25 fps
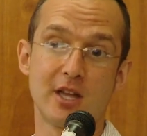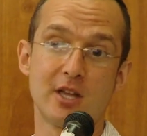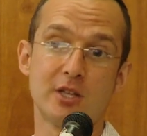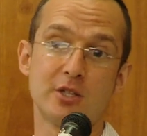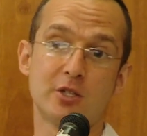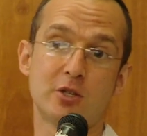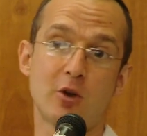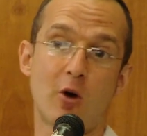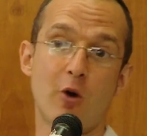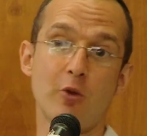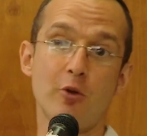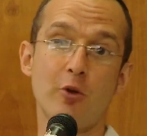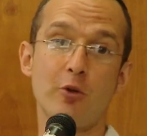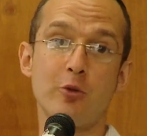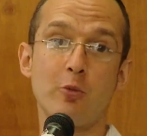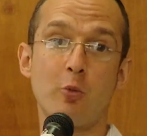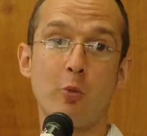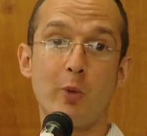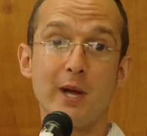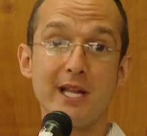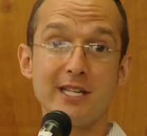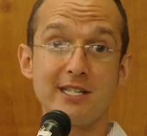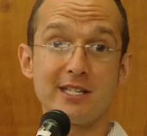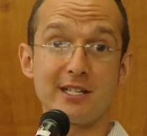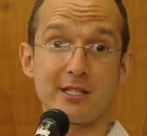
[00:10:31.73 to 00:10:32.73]
So although the
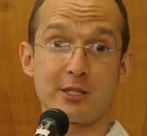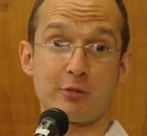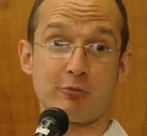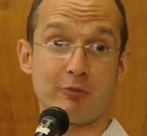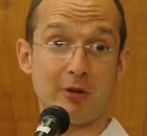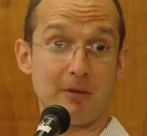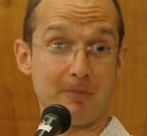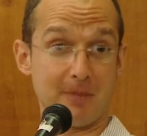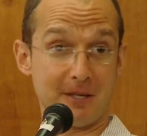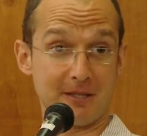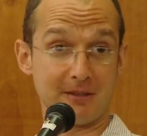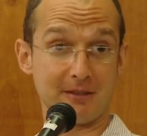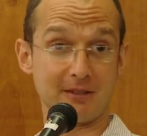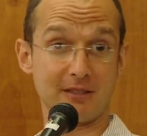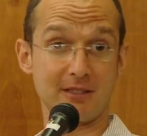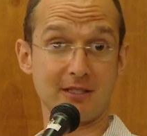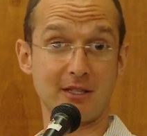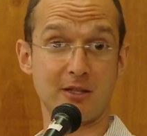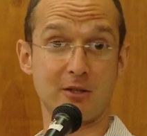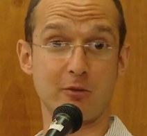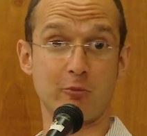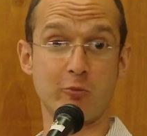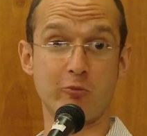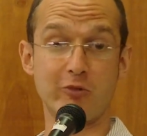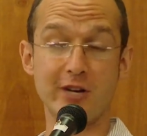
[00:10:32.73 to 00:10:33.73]
widgets rebuild,
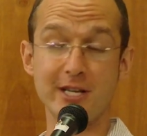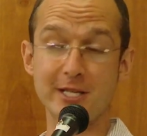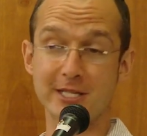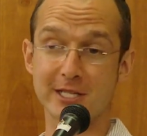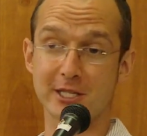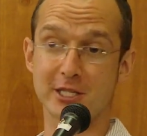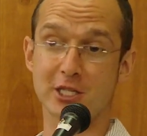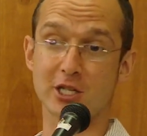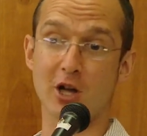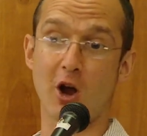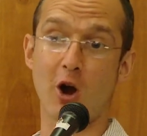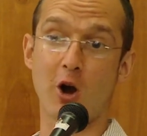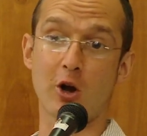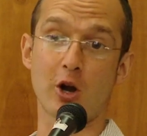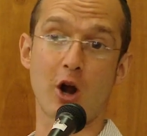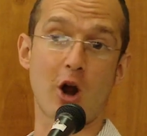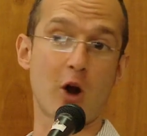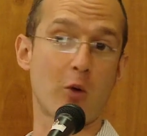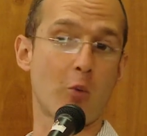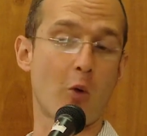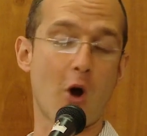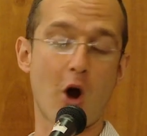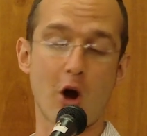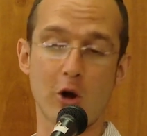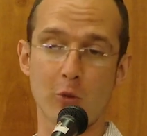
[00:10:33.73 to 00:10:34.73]
the widgets
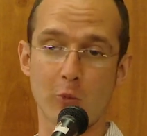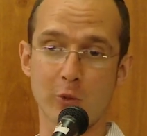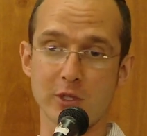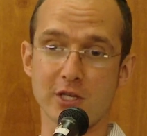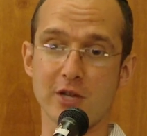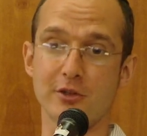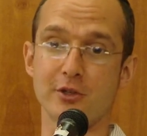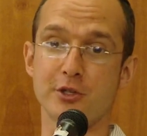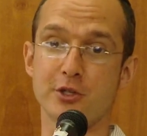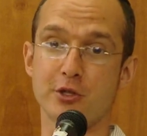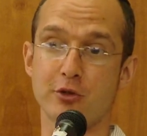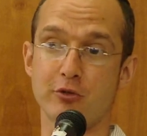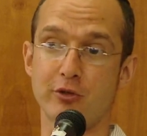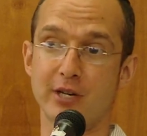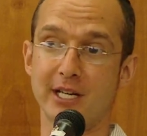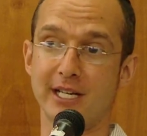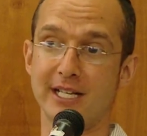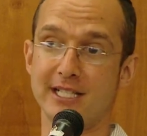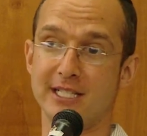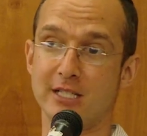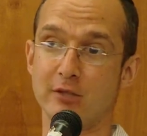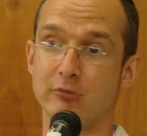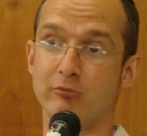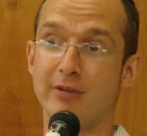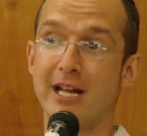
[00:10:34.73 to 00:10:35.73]
aren't what's on the screen.
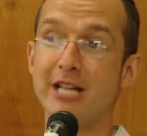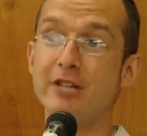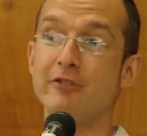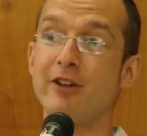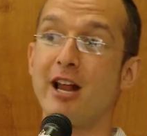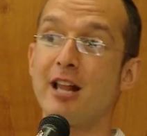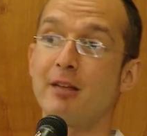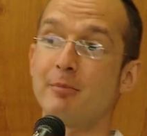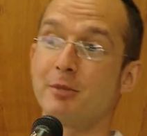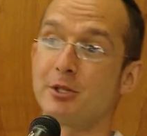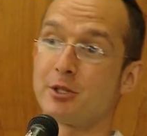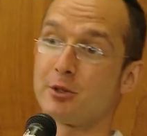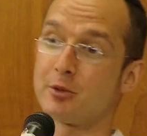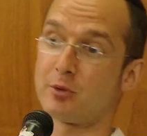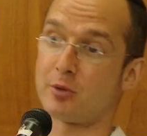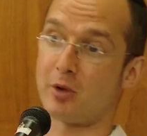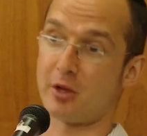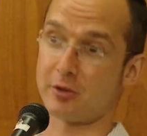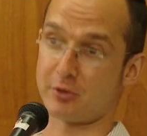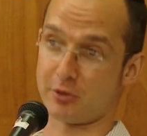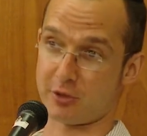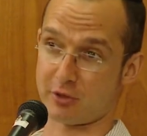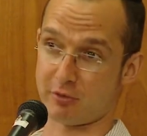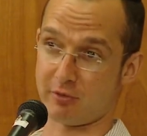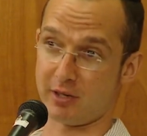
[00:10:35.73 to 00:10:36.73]
It's the render elements that's
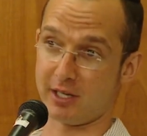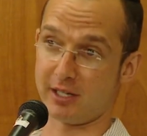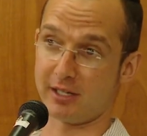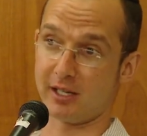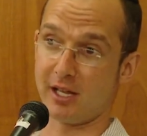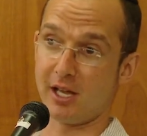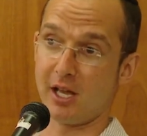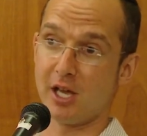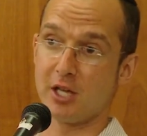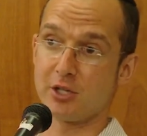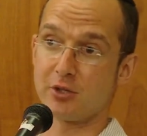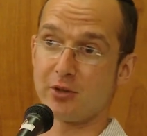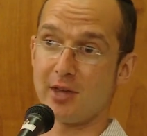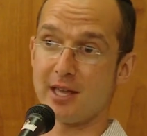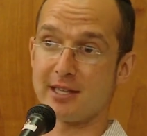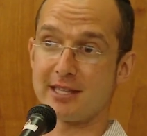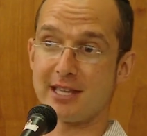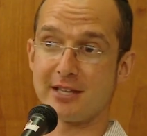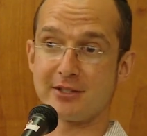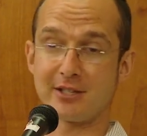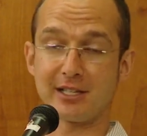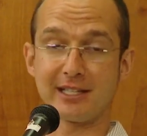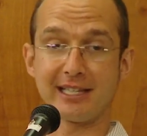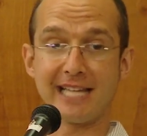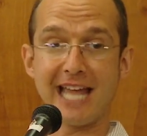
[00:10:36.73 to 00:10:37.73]
on the screen. So that
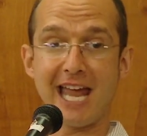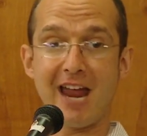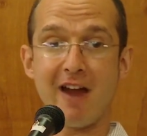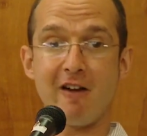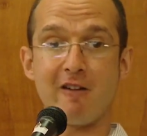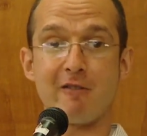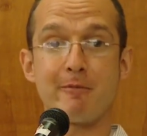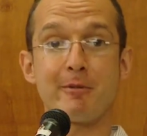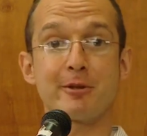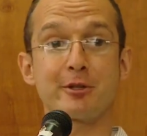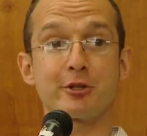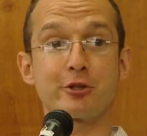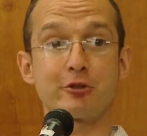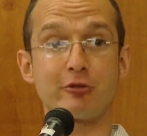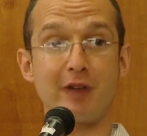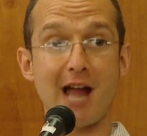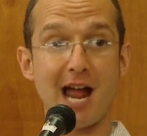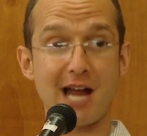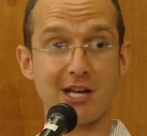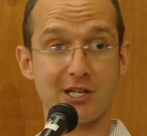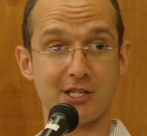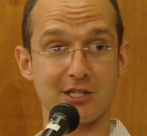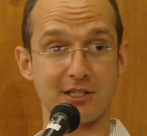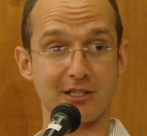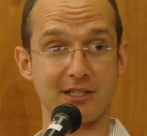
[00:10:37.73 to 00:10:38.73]
there's a layer of
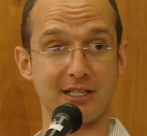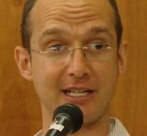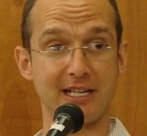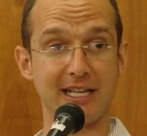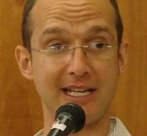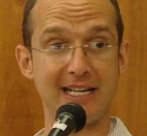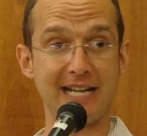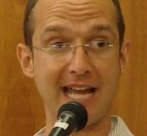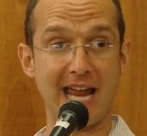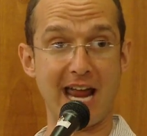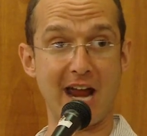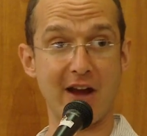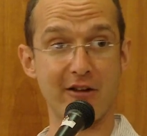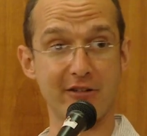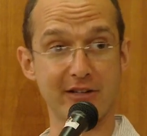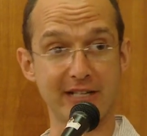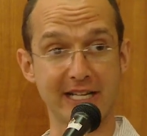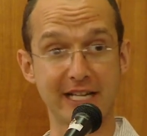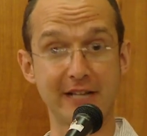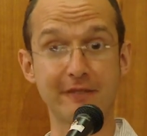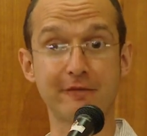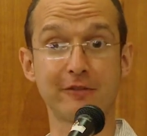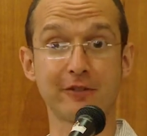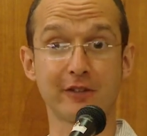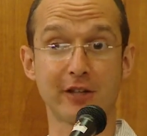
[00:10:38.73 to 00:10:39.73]
abstraction inherent
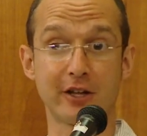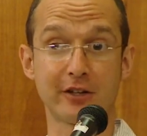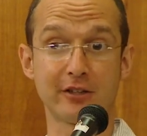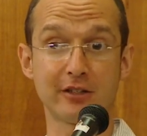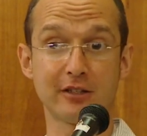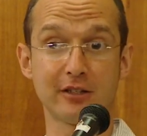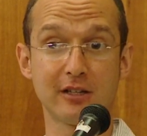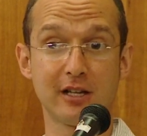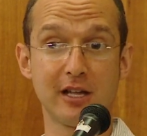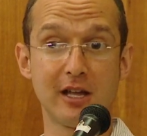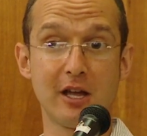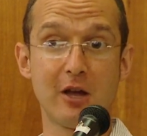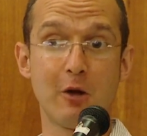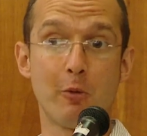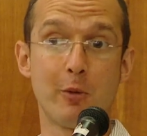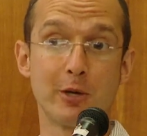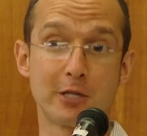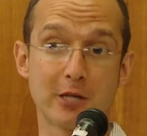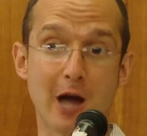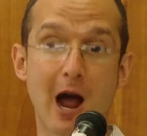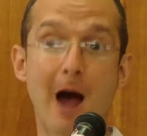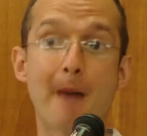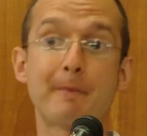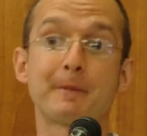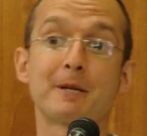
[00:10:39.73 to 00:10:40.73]
in Flutter,
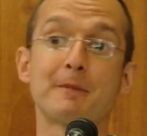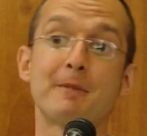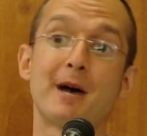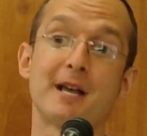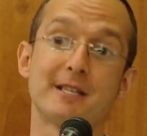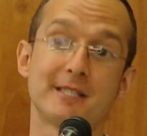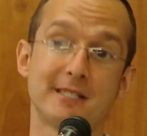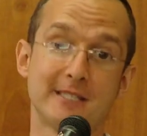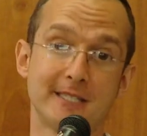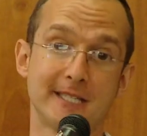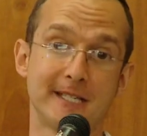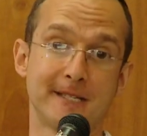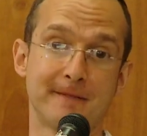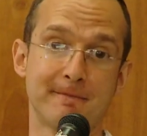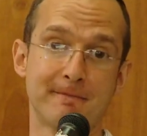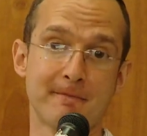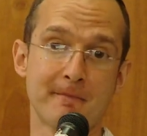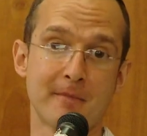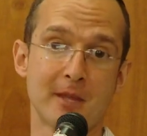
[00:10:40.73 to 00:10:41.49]
which optimizes it.